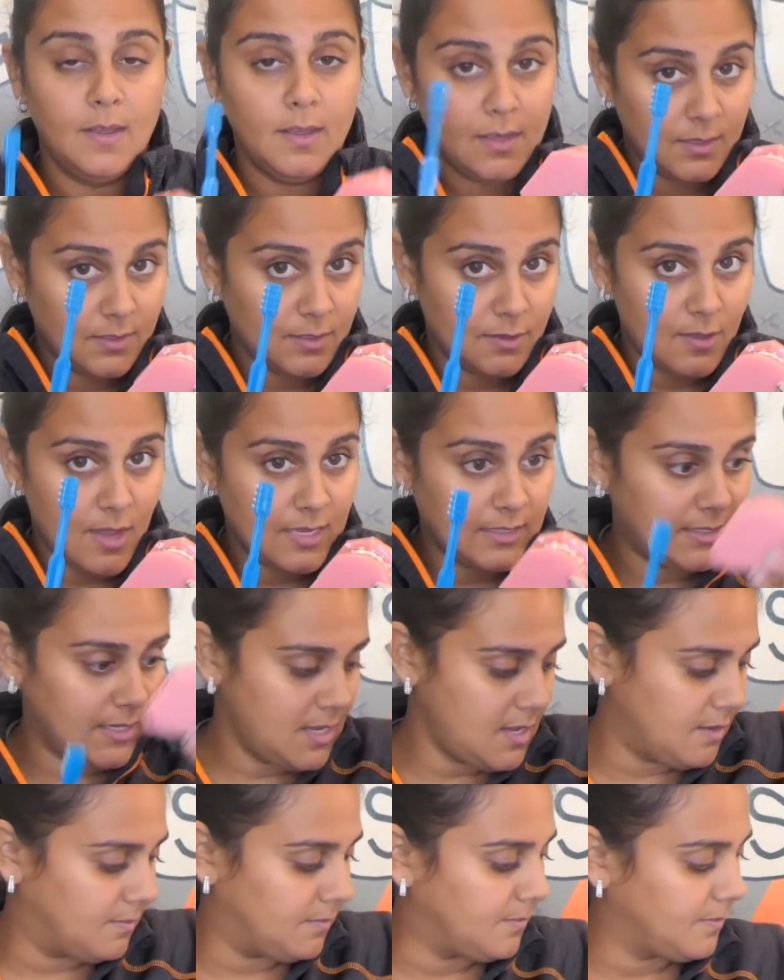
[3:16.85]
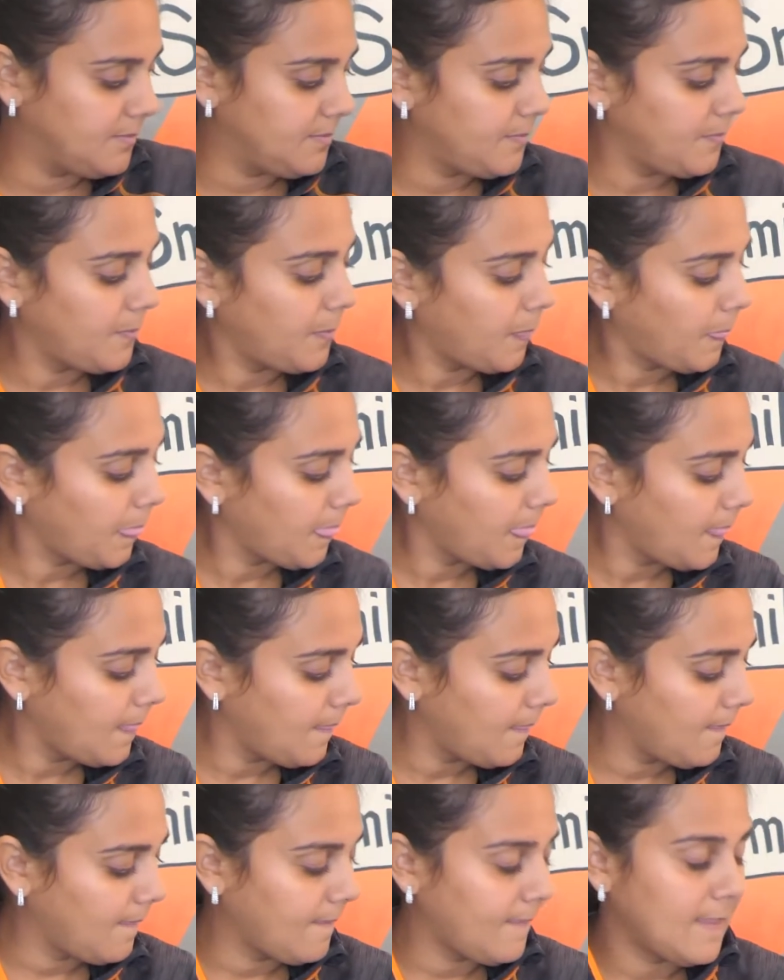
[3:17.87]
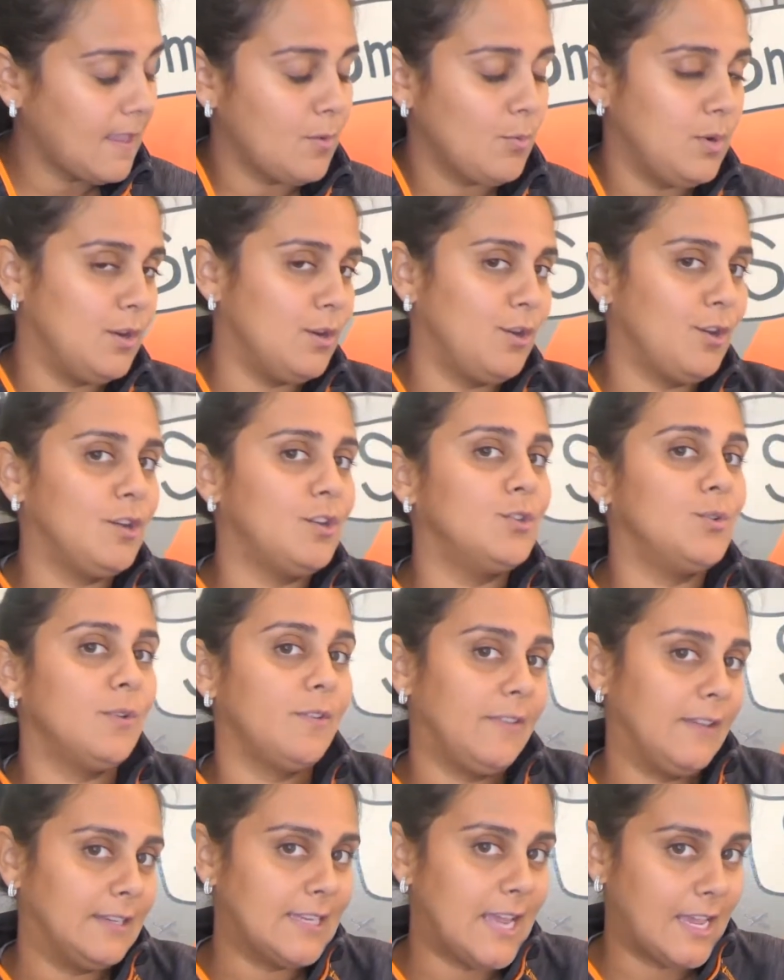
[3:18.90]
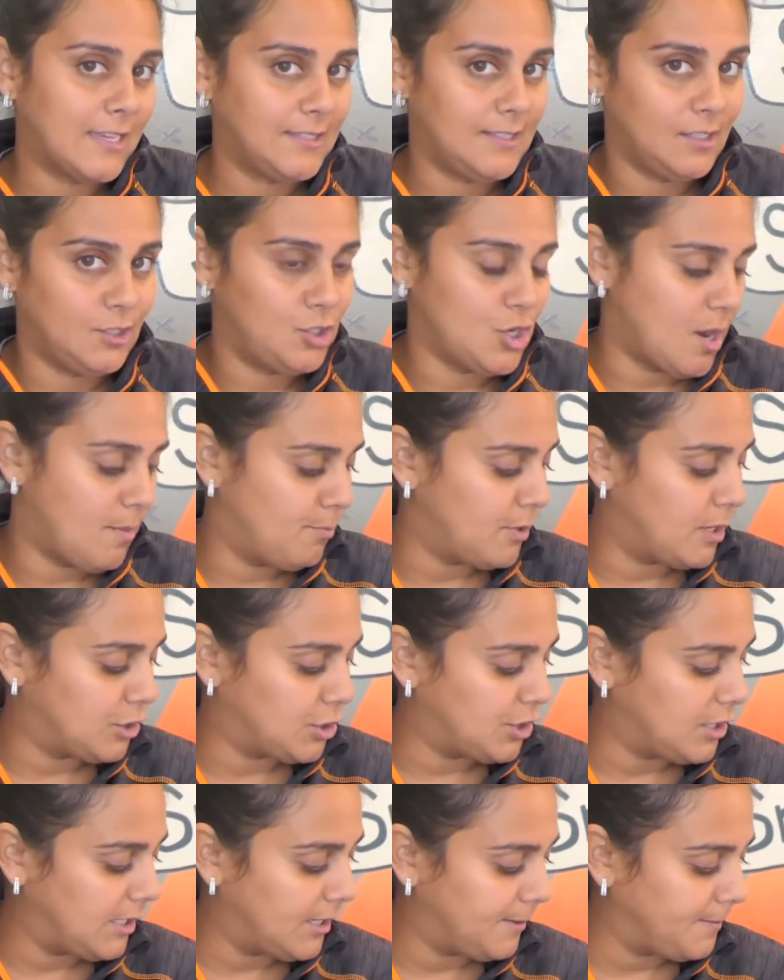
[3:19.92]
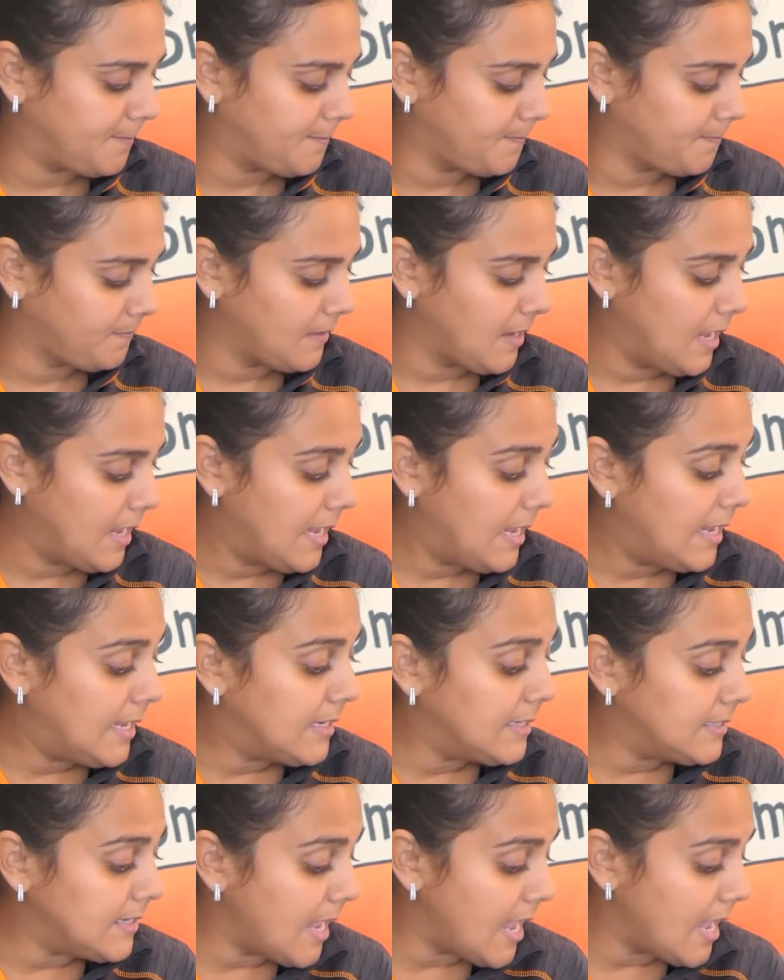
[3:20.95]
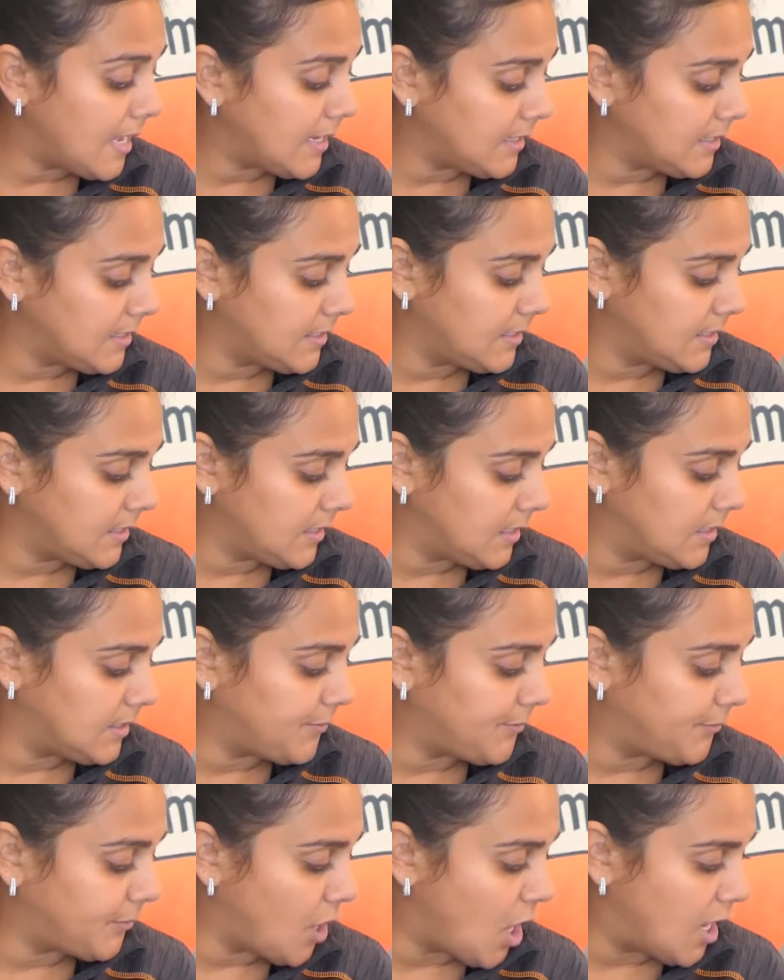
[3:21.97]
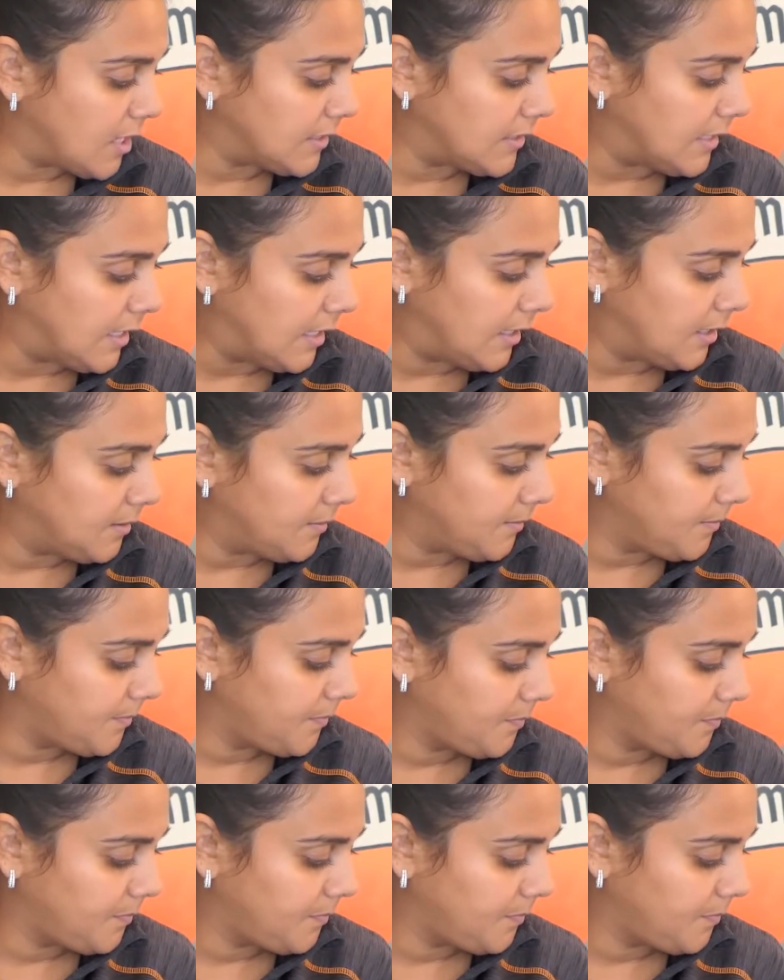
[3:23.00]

So that's it. We know you're gonna do a fantastic job brushing. Next is flossing.